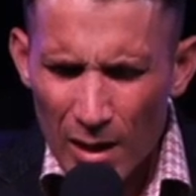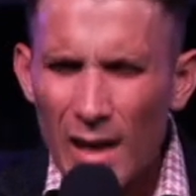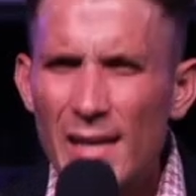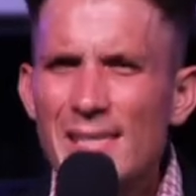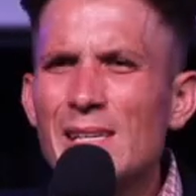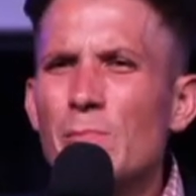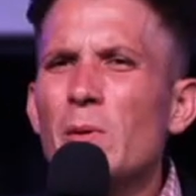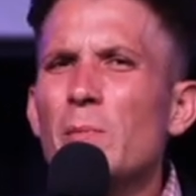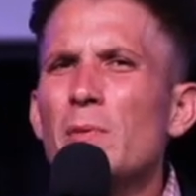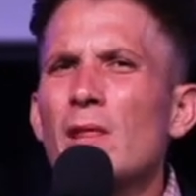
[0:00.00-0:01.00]
I see
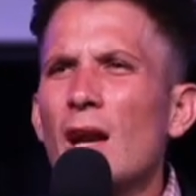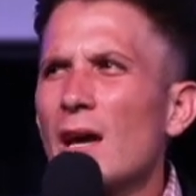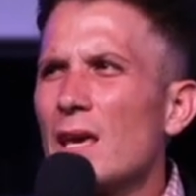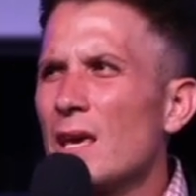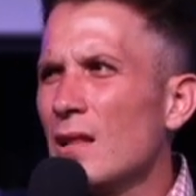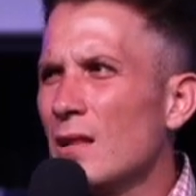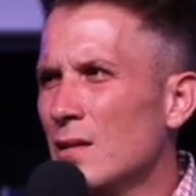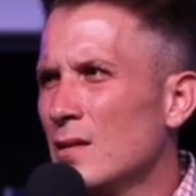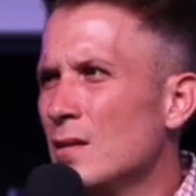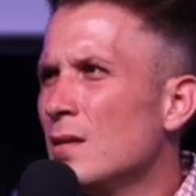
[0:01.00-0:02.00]
people that are ill.
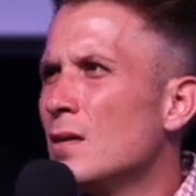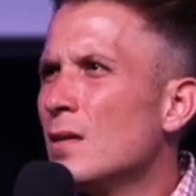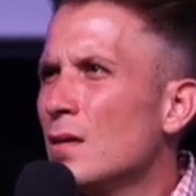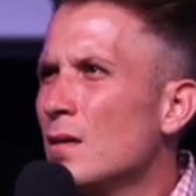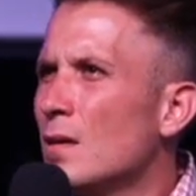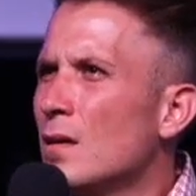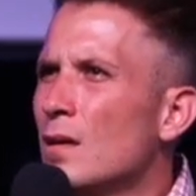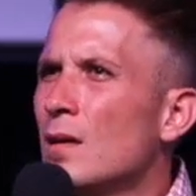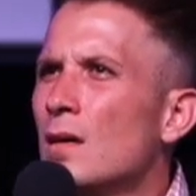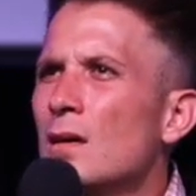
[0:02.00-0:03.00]

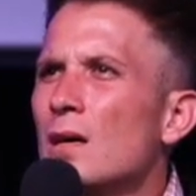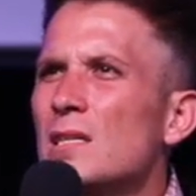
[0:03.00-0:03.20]
I